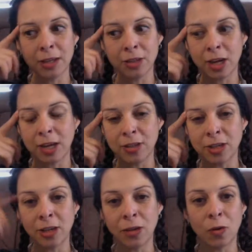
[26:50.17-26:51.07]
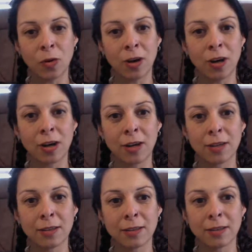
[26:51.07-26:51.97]
changing your
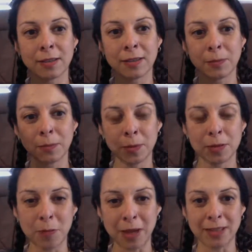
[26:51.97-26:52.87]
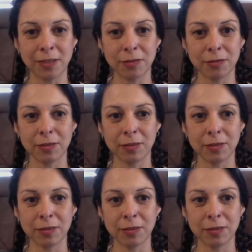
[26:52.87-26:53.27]
perspective.